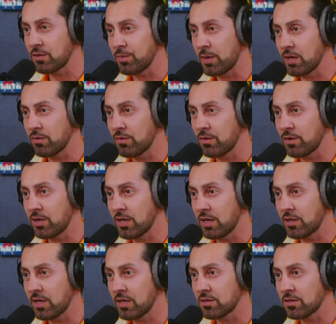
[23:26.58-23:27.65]
50, to pay you
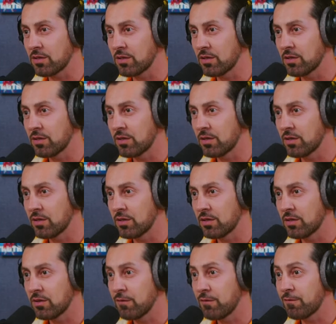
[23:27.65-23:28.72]
38,000? 58,
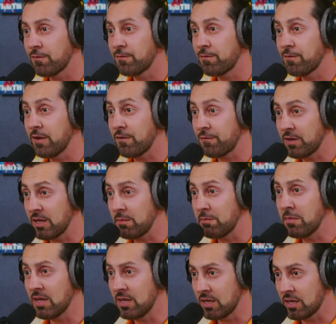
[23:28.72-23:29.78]
50 million. 50
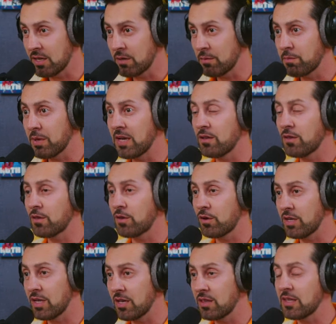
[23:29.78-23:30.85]
million, paid
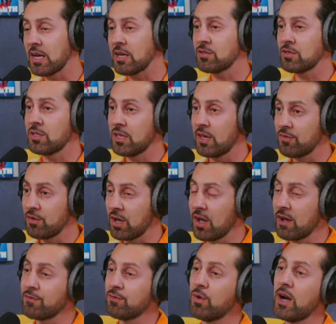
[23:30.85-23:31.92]
38,000. He gave you
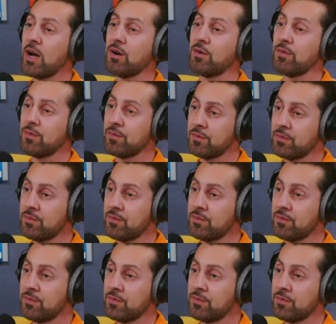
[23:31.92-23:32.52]
half. Wow. Yeah.